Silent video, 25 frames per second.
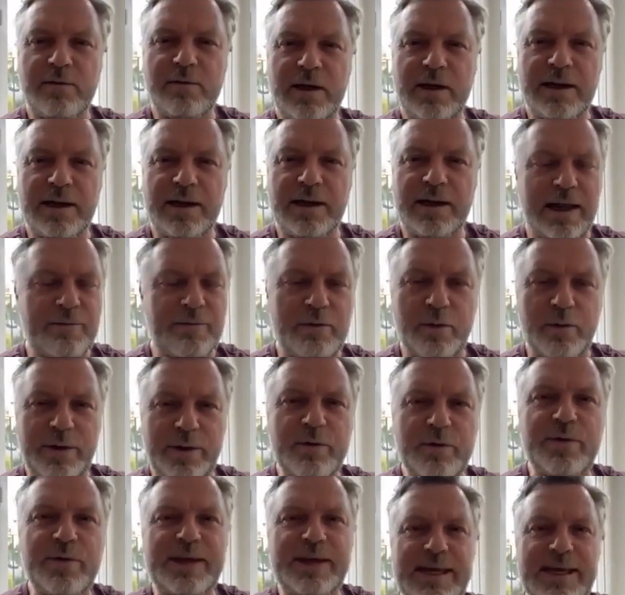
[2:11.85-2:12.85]
in every way
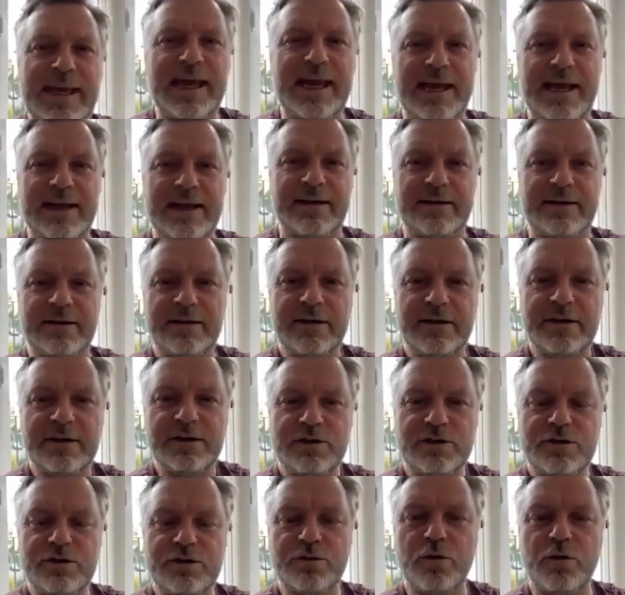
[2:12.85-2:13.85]
we can
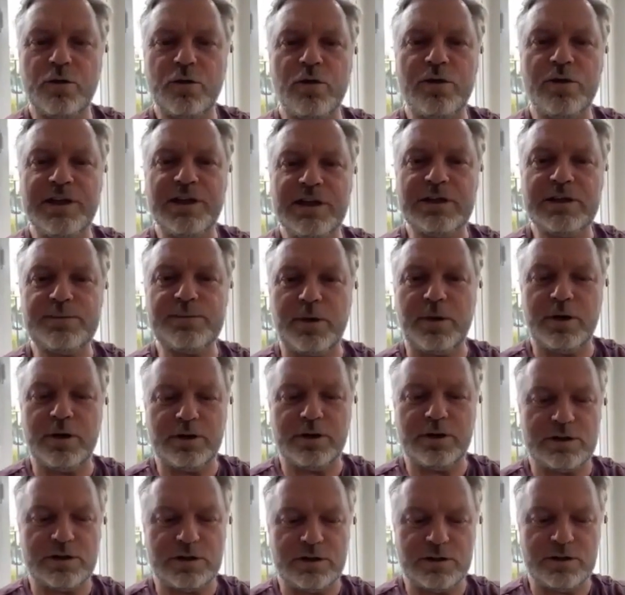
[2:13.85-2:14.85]
to all these
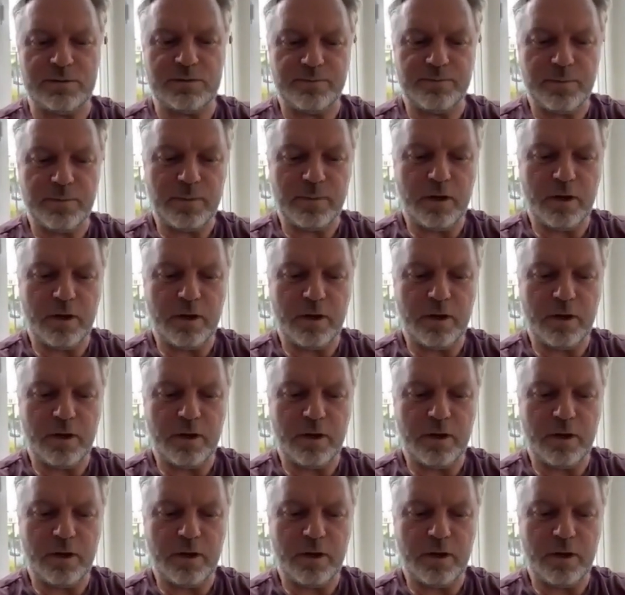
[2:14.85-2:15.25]
parts